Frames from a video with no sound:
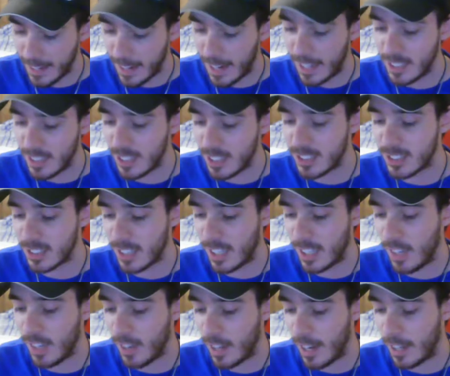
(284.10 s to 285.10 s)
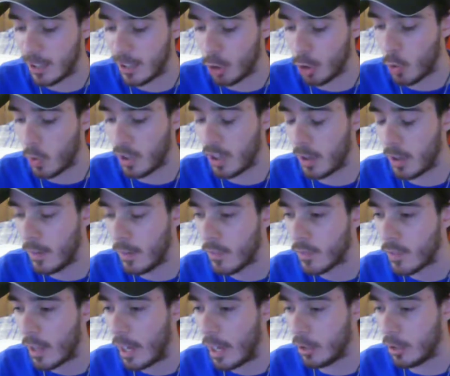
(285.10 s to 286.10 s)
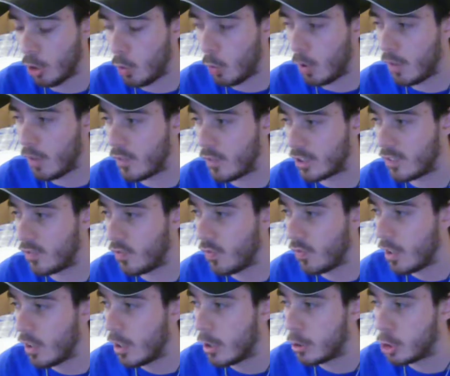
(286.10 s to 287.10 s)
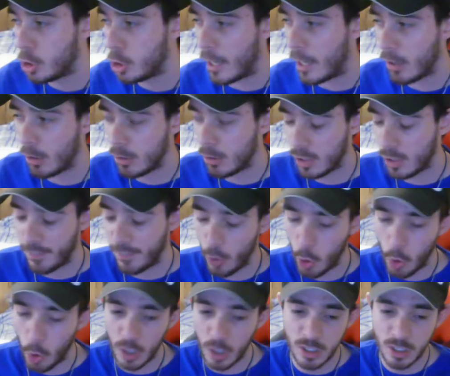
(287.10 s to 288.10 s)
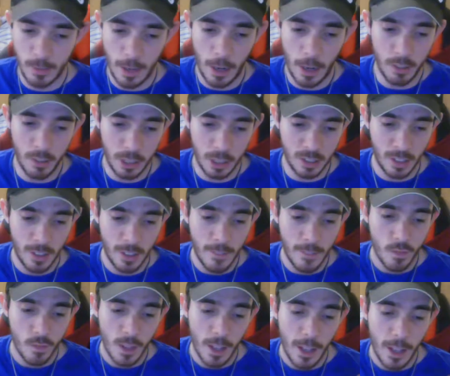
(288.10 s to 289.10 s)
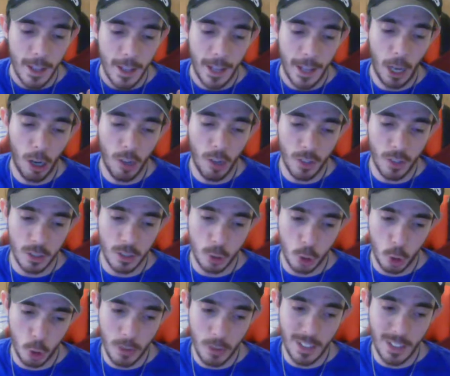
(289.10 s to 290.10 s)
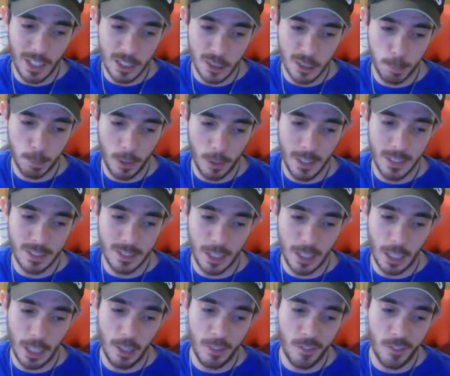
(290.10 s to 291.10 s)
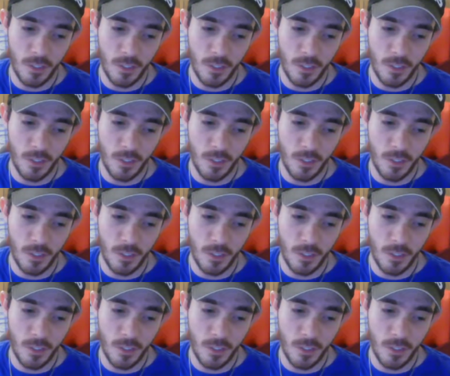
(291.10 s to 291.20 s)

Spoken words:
I did say that I don't want this channel to focus around it. However, during Let's Plays, if